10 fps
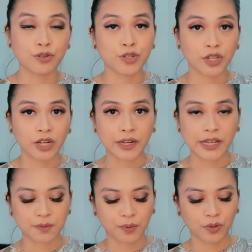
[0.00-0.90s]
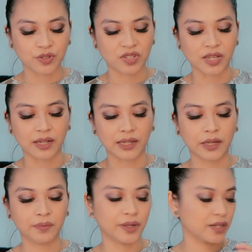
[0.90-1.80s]
you shouldn't expose to
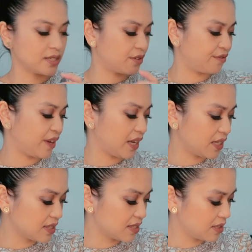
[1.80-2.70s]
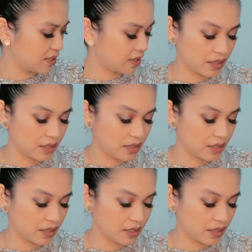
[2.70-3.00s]
sunlight because it fades,